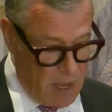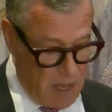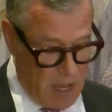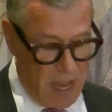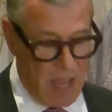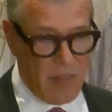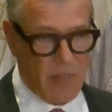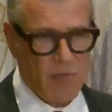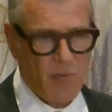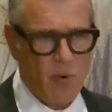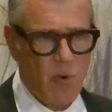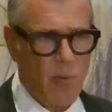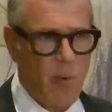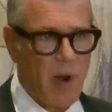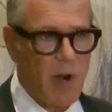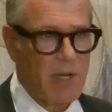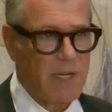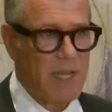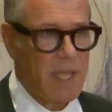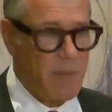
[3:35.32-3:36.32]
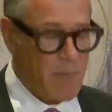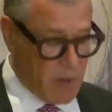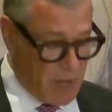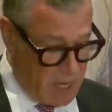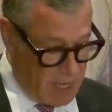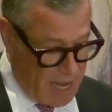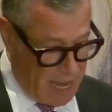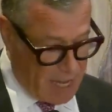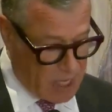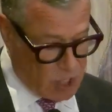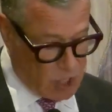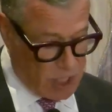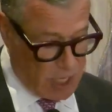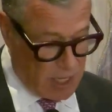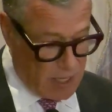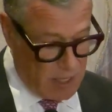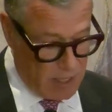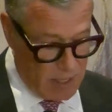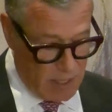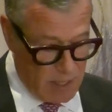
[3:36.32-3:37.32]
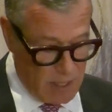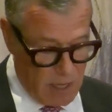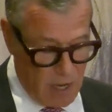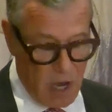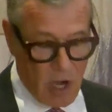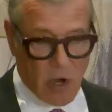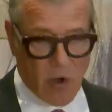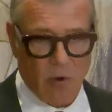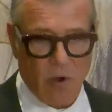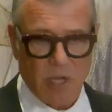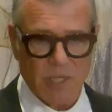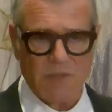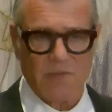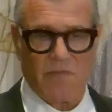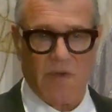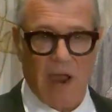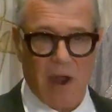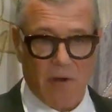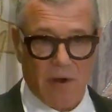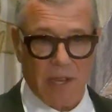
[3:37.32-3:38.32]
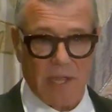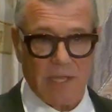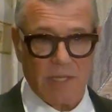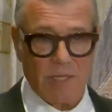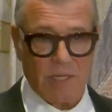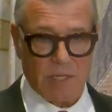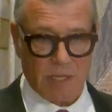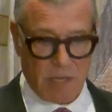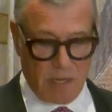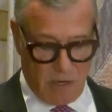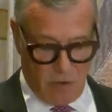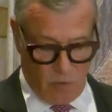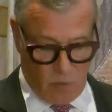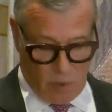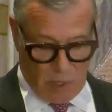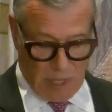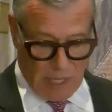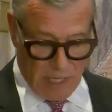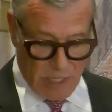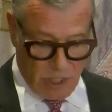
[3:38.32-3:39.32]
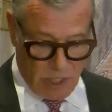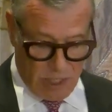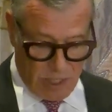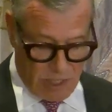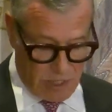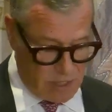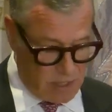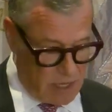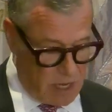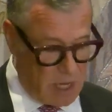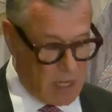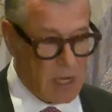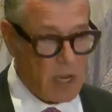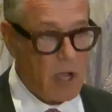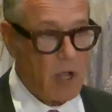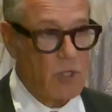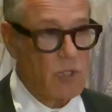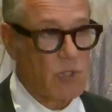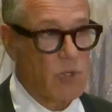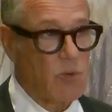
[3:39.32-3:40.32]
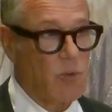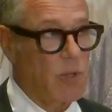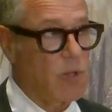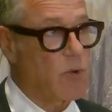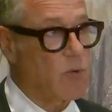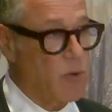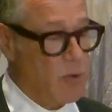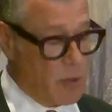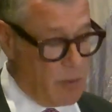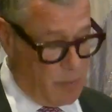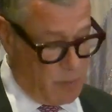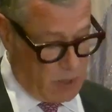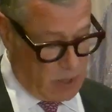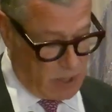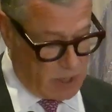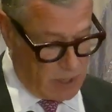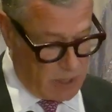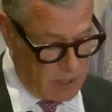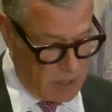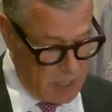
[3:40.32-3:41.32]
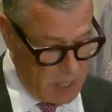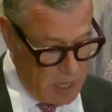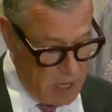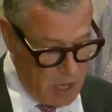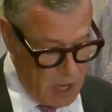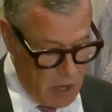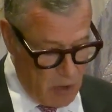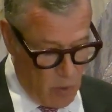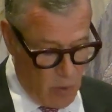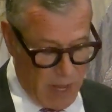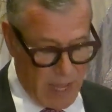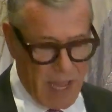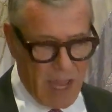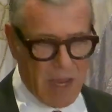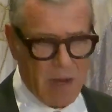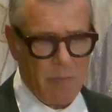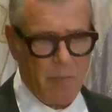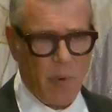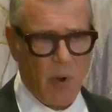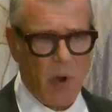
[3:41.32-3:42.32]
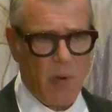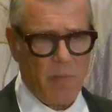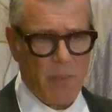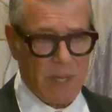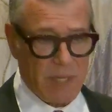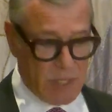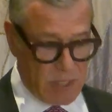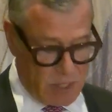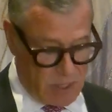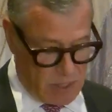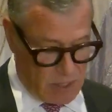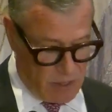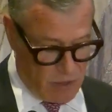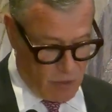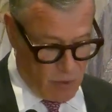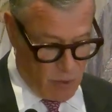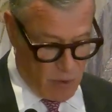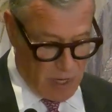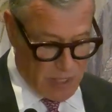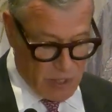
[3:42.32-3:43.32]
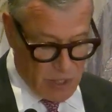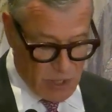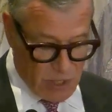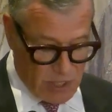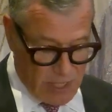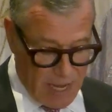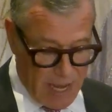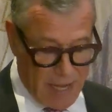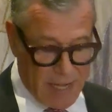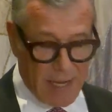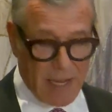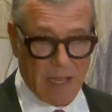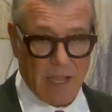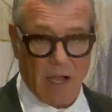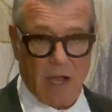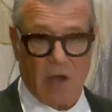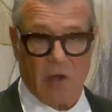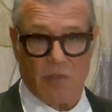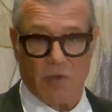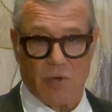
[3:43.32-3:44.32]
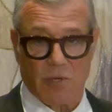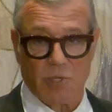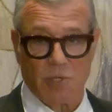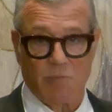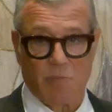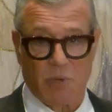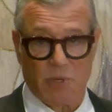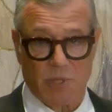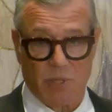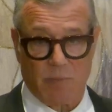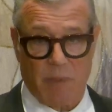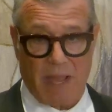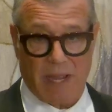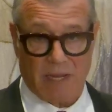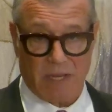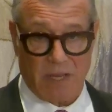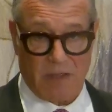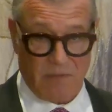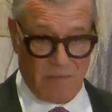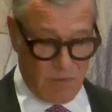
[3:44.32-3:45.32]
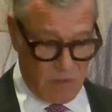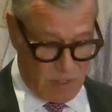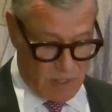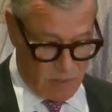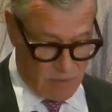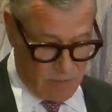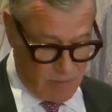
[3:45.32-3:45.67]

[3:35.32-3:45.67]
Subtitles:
And through our deep connection across various religious and cultural groups, we gain purpose through understanding others' perspectives.